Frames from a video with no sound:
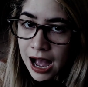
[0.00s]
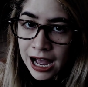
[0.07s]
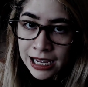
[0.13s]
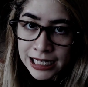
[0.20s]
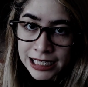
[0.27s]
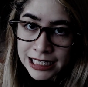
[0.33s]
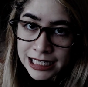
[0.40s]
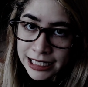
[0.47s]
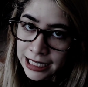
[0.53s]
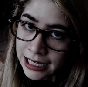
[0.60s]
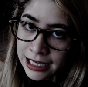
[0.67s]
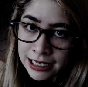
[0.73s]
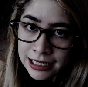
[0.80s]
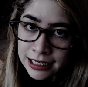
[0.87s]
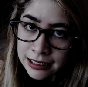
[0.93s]
I
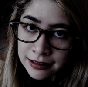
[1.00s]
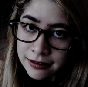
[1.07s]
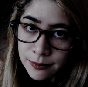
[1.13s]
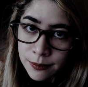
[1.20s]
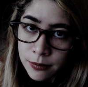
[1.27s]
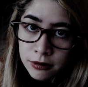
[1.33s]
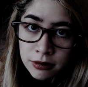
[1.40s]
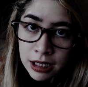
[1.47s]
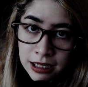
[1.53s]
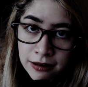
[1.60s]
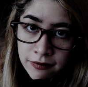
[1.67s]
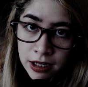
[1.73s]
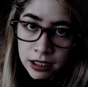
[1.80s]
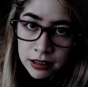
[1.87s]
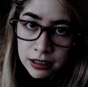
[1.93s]
can't
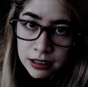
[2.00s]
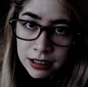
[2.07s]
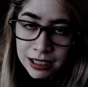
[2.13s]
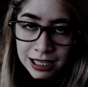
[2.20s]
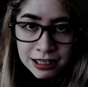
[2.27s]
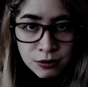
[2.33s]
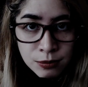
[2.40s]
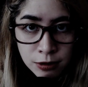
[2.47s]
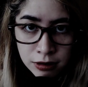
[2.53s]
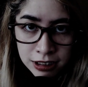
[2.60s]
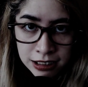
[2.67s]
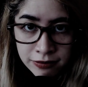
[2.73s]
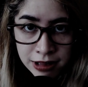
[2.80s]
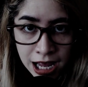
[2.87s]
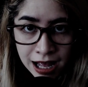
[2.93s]
believe it. Can you
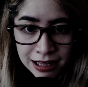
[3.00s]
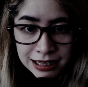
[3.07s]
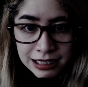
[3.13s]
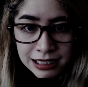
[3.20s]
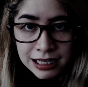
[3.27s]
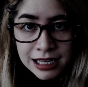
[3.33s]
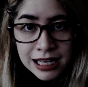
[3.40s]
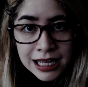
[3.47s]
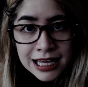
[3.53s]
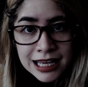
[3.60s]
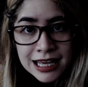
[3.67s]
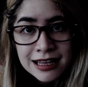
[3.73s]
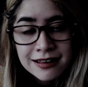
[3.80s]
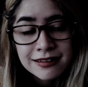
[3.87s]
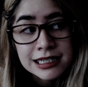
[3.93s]
believe that?
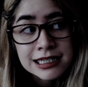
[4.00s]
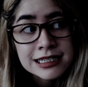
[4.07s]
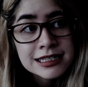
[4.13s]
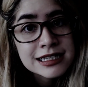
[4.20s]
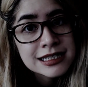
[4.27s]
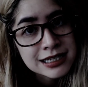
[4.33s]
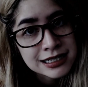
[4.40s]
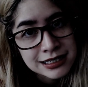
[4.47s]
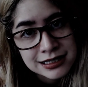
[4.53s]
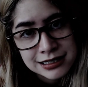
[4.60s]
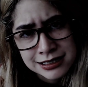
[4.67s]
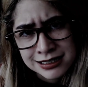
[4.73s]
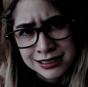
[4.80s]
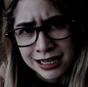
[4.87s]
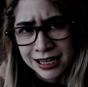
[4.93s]
His
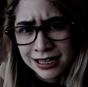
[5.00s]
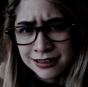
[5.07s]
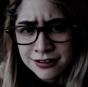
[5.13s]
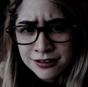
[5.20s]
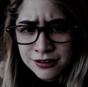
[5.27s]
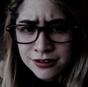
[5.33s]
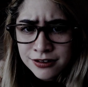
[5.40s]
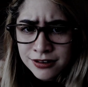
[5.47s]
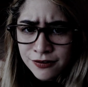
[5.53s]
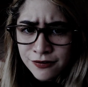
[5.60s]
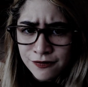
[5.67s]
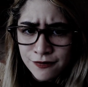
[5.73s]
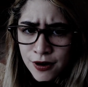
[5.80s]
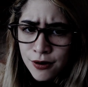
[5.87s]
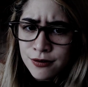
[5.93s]
assistant answers the
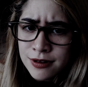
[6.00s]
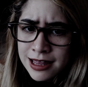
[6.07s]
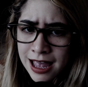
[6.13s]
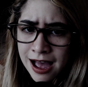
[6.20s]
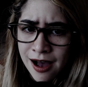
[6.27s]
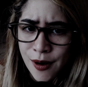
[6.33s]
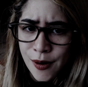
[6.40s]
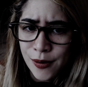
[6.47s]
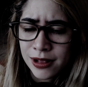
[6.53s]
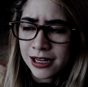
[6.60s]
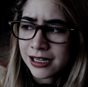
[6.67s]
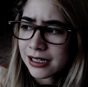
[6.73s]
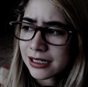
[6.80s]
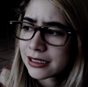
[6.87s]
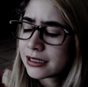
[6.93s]
phone now,
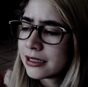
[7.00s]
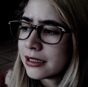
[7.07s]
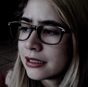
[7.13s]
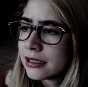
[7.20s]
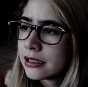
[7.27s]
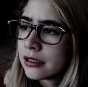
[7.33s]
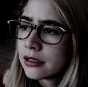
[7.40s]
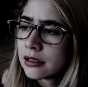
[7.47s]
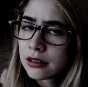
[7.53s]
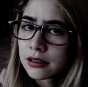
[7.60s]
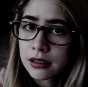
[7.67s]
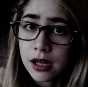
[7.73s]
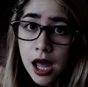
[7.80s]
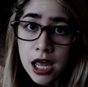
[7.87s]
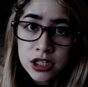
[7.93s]
like,
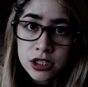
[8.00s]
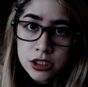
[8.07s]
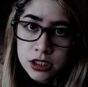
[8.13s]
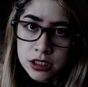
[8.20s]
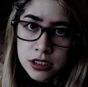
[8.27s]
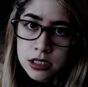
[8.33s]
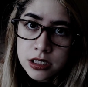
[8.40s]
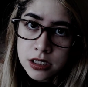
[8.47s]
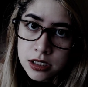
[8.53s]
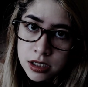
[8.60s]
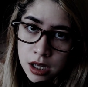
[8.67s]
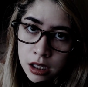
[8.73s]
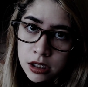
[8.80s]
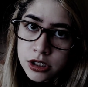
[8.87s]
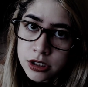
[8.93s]
and
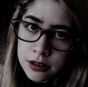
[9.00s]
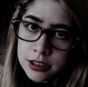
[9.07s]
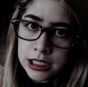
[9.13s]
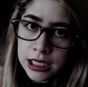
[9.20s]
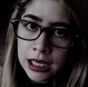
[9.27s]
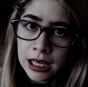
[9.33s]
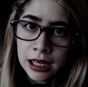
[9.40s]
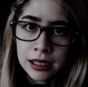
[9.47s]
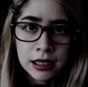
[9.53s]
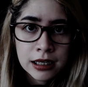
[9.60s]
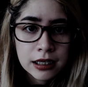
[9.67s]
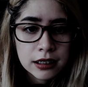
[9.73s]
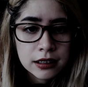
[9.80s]
she's such a skank.